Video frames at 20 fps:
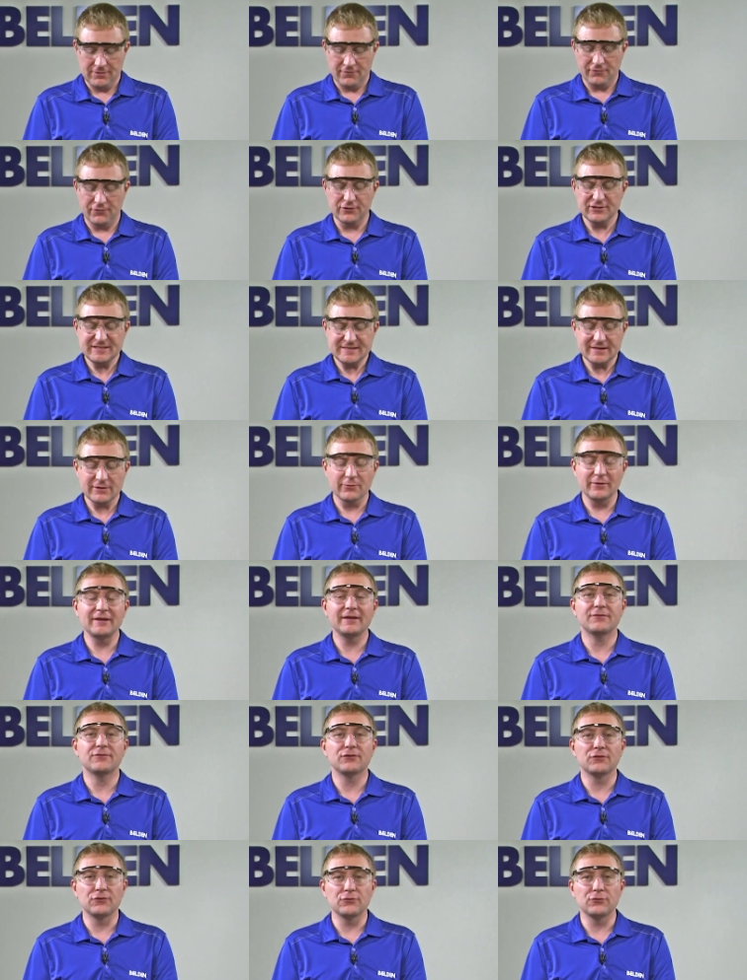First thing we
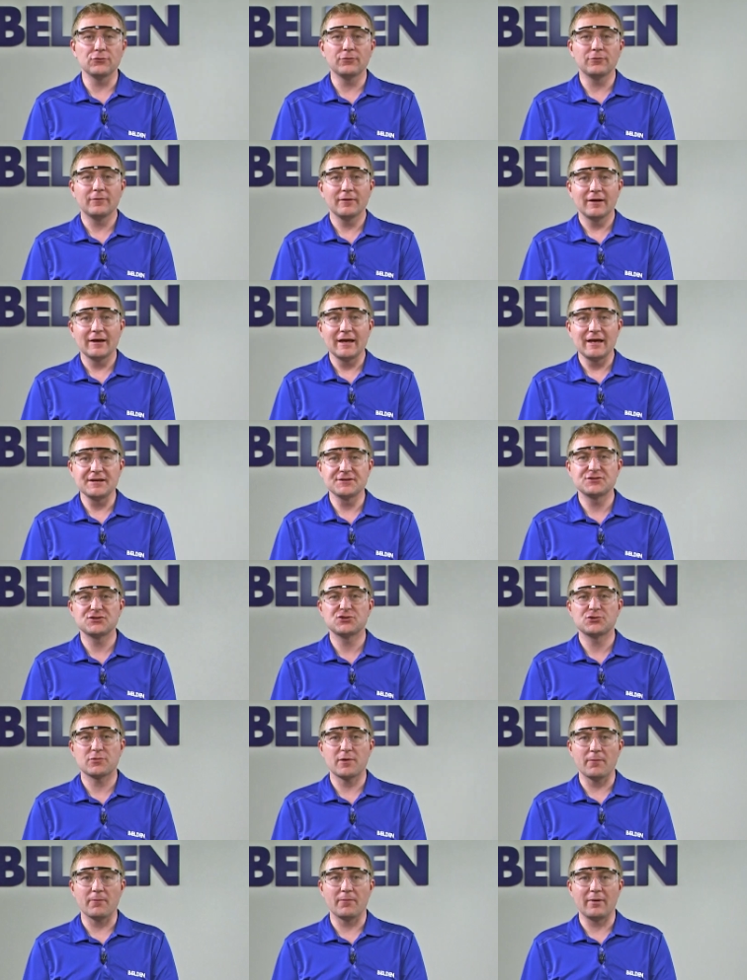need to do is
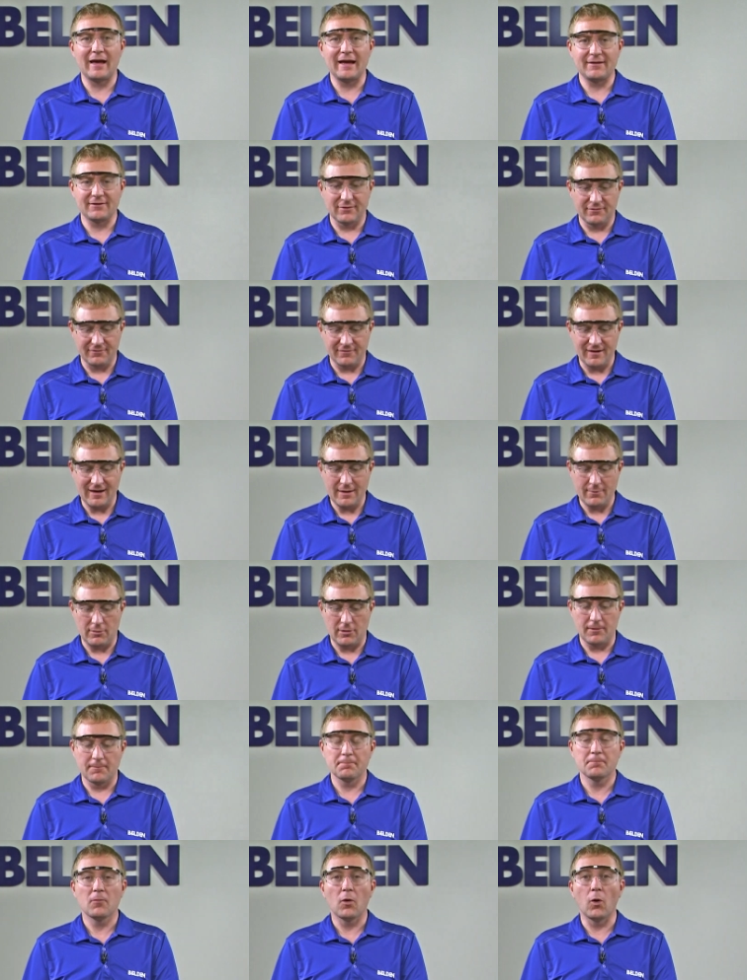strip back the fiber.